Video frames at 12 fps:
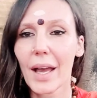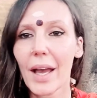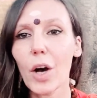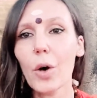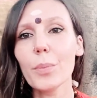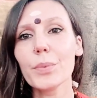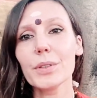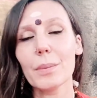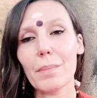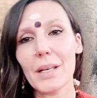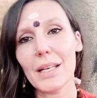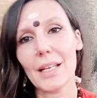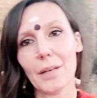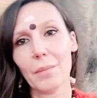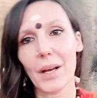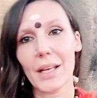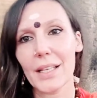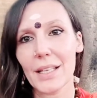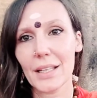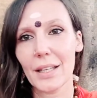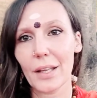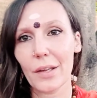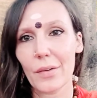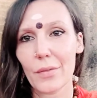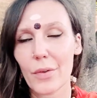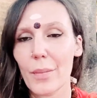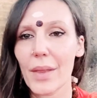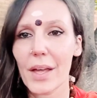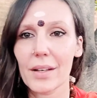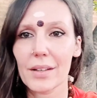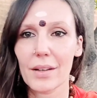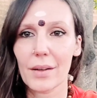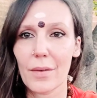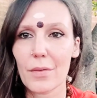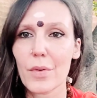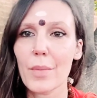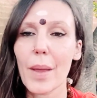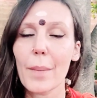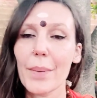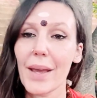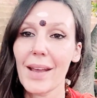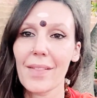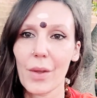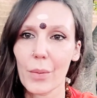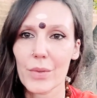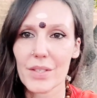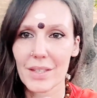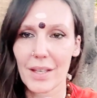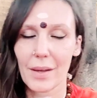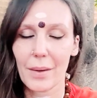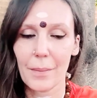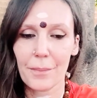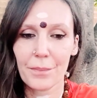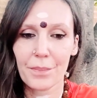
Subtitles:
helped me in my healing from that pain that was there.